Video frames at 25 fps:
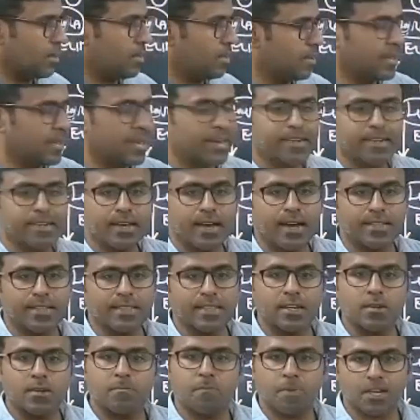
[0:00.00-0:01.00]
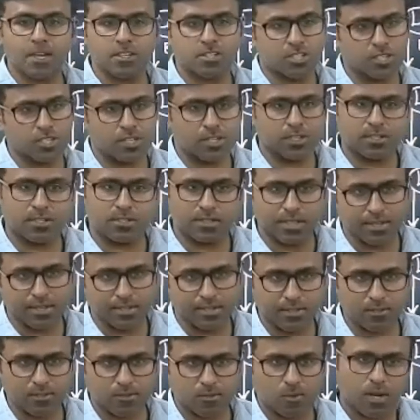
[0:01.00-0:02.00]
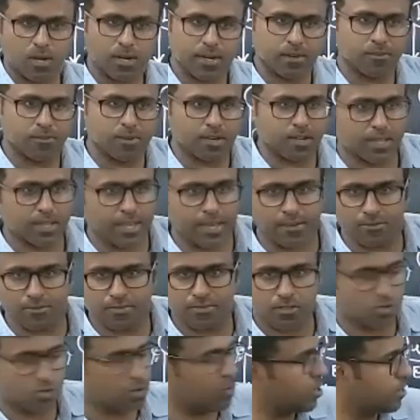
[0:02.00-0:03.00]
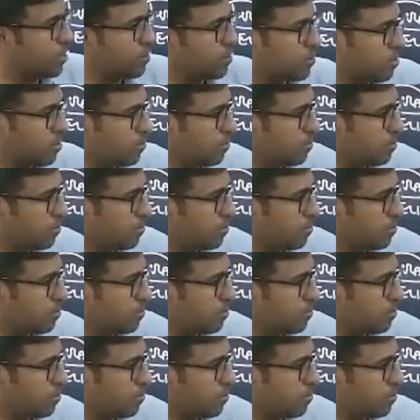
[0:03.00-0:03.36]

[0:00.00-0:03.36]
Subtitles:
get other precious things, whatever they have stolen from